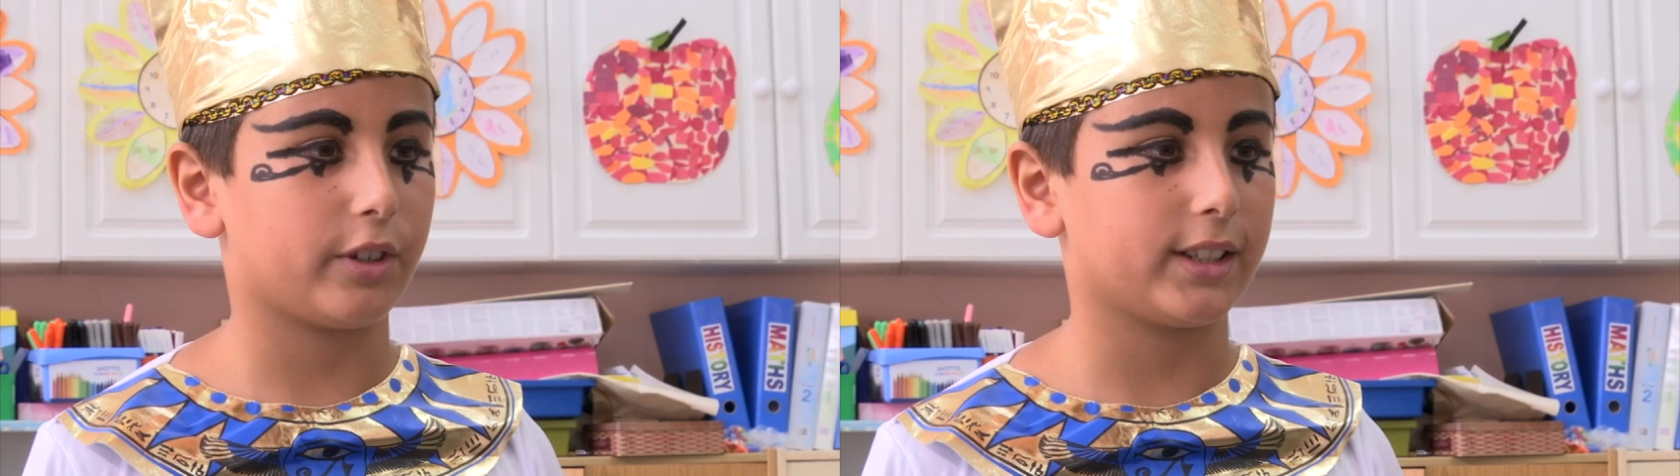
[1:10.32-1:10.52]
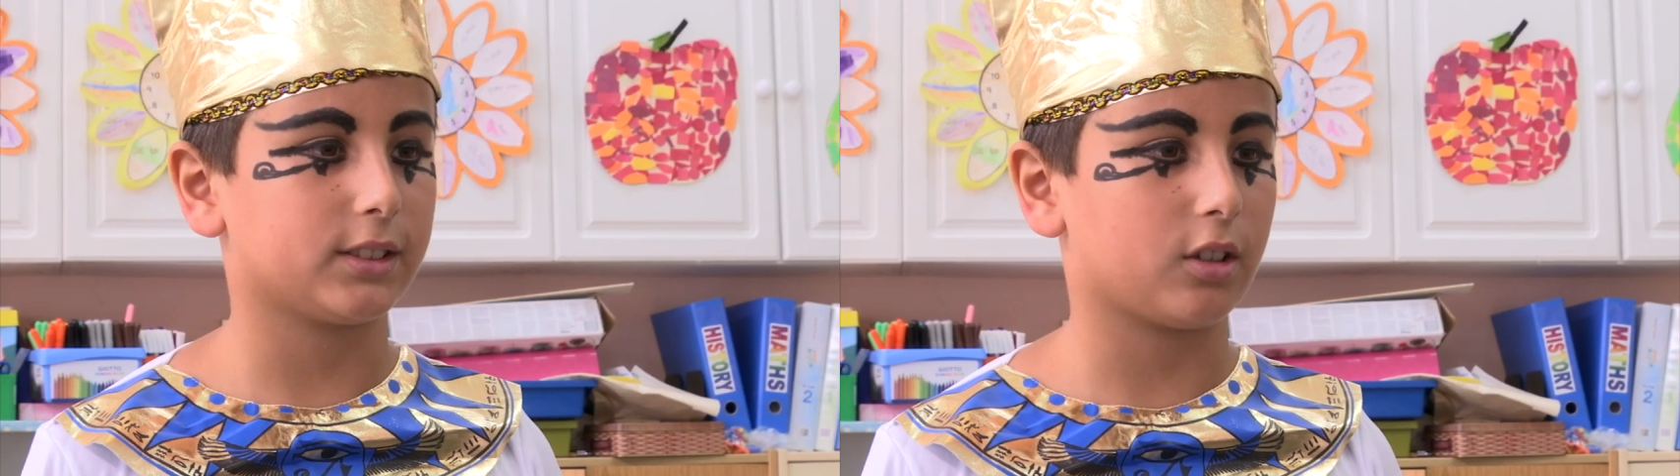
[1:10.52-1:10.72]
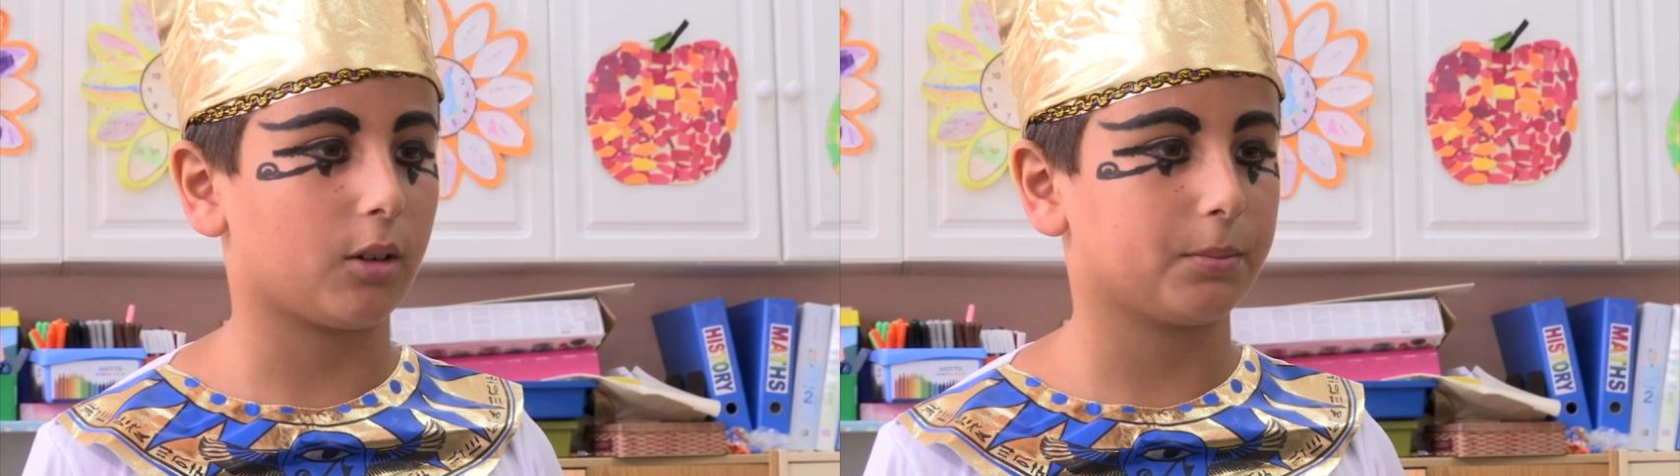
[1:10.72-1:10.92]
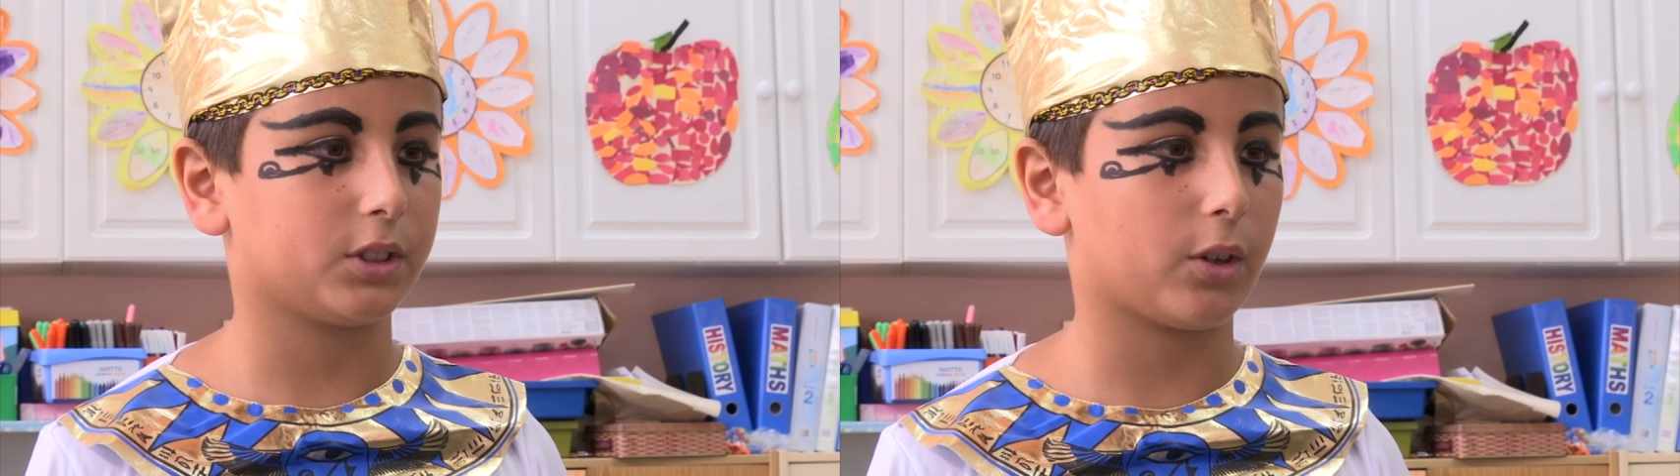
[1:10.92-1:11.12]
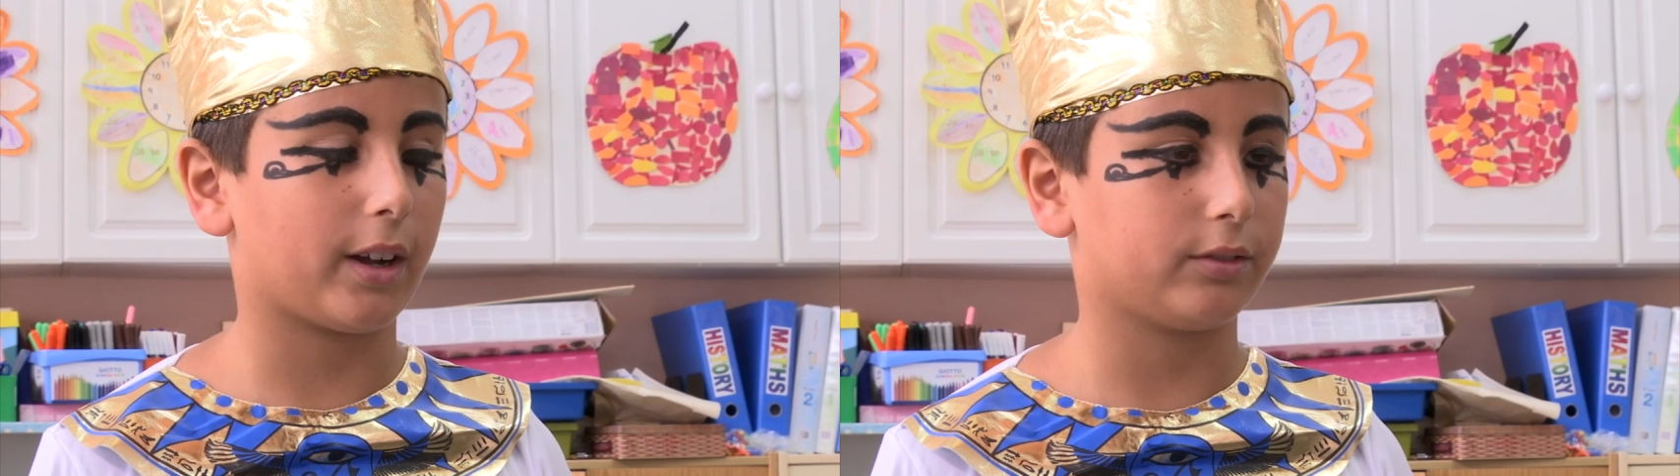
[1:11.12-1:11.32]
dressed up,
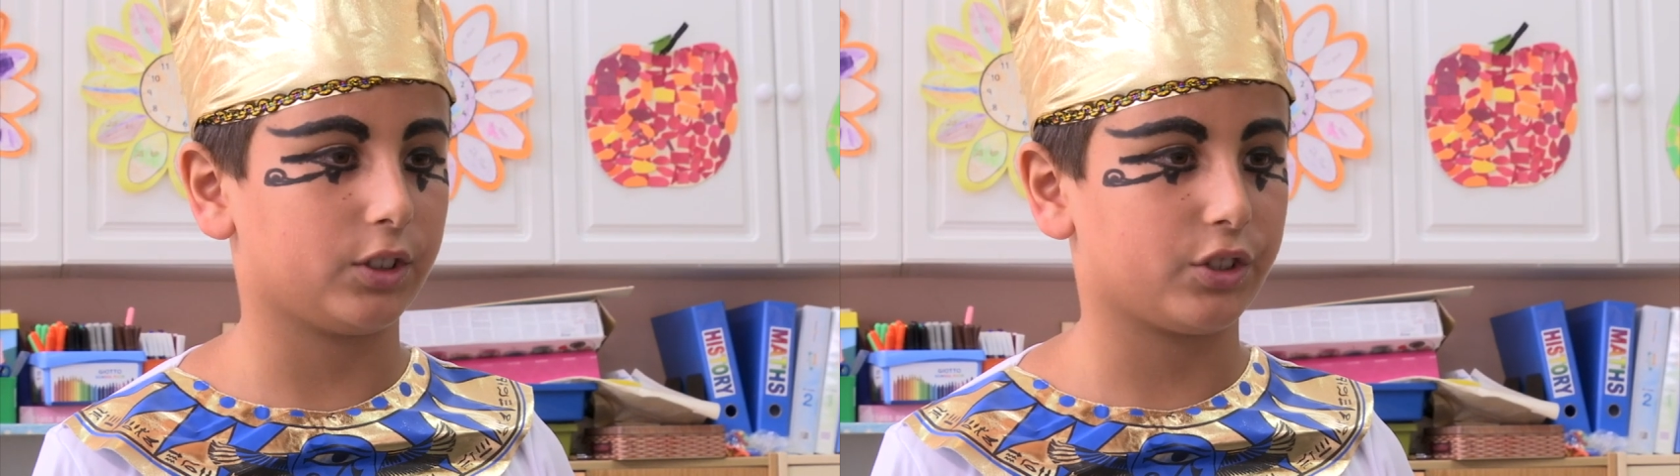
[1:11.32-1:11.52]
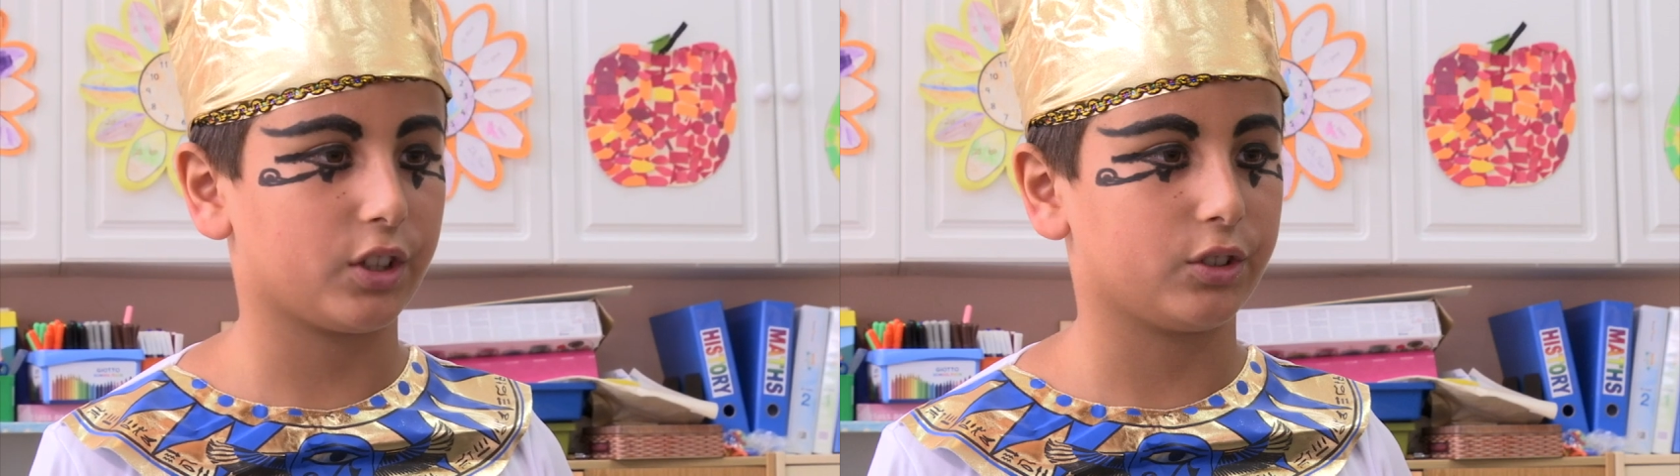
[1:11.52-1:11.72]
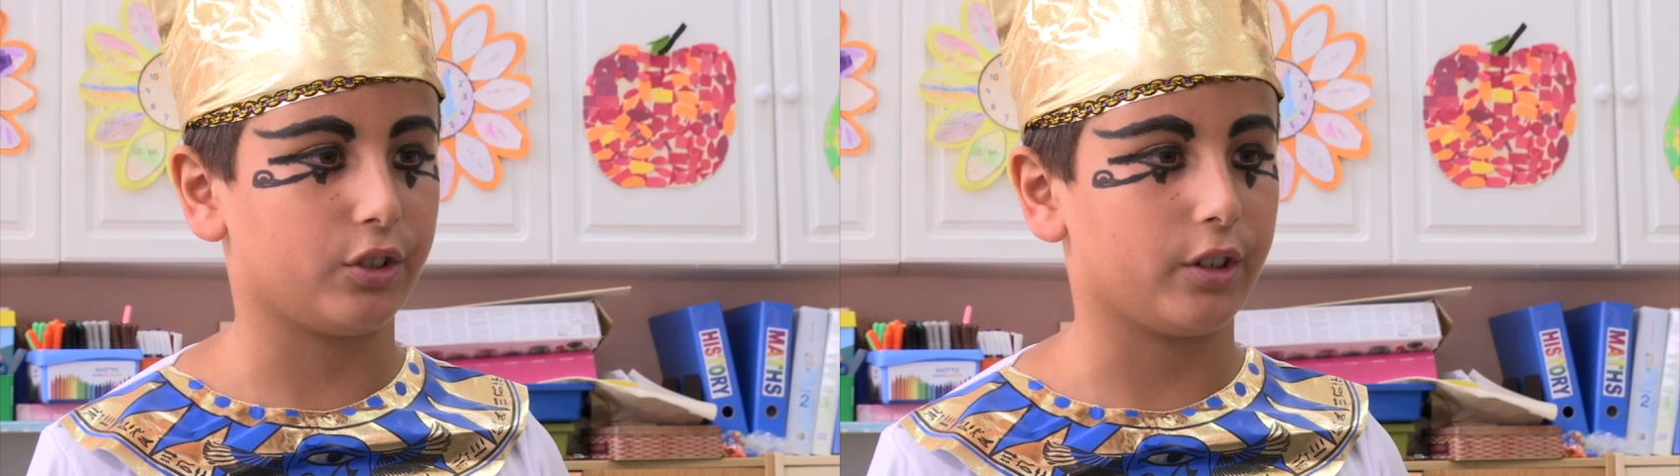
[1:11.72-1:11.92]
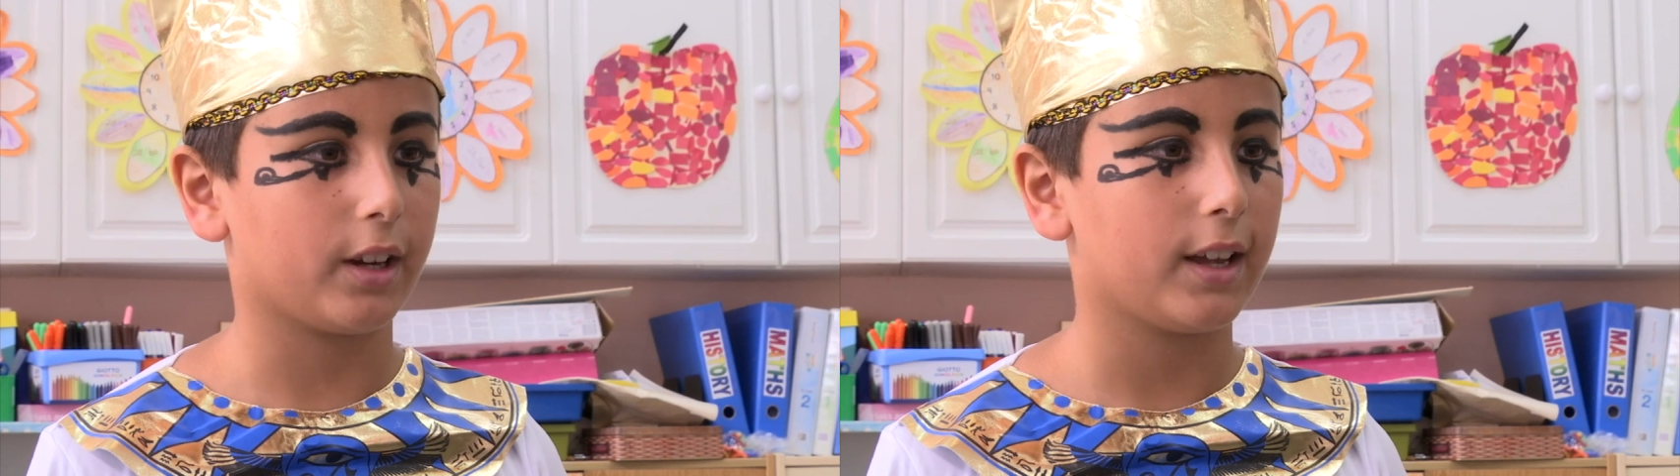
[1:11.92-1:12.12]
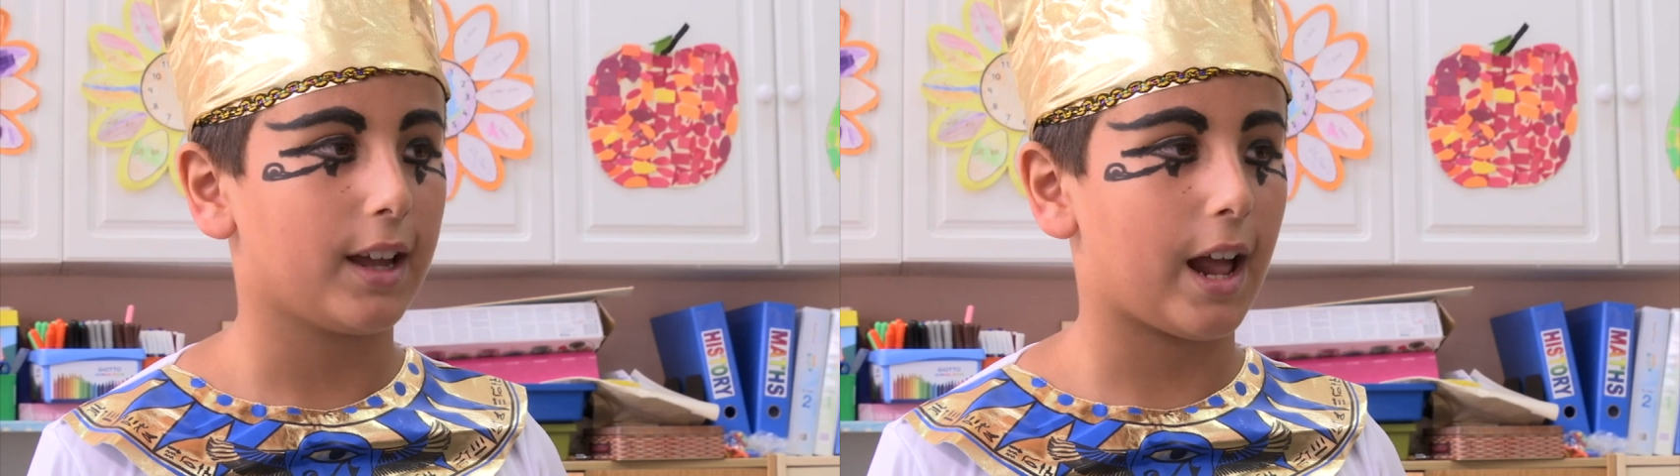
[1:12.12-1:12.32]
so have the children,